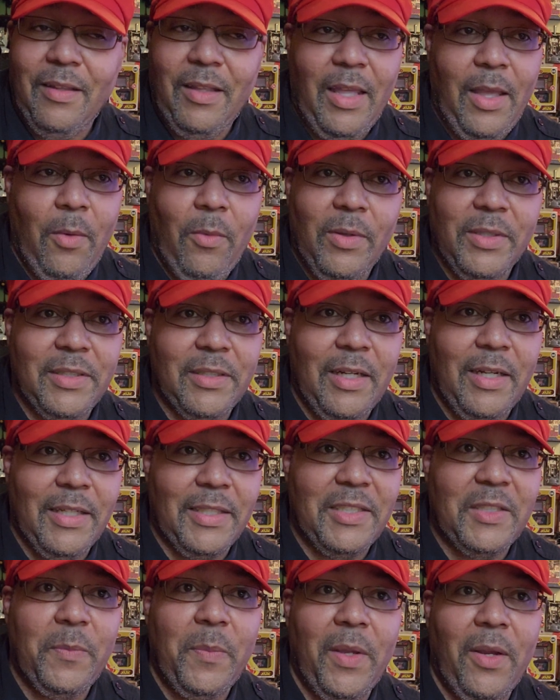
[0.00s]
it was an
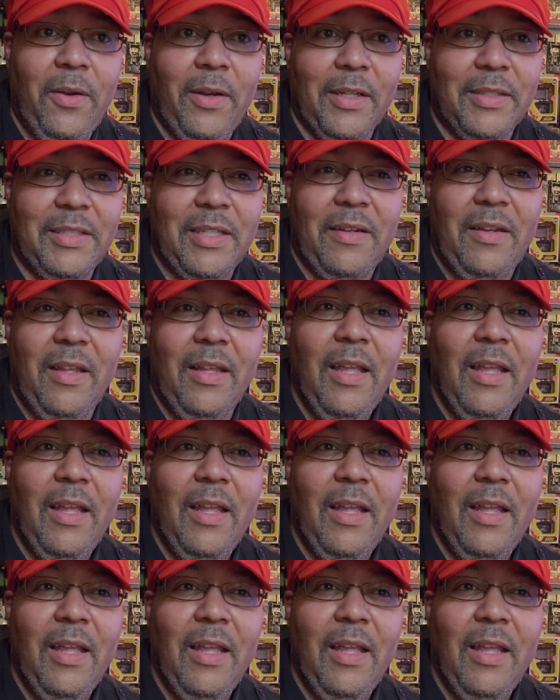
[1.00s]
experience.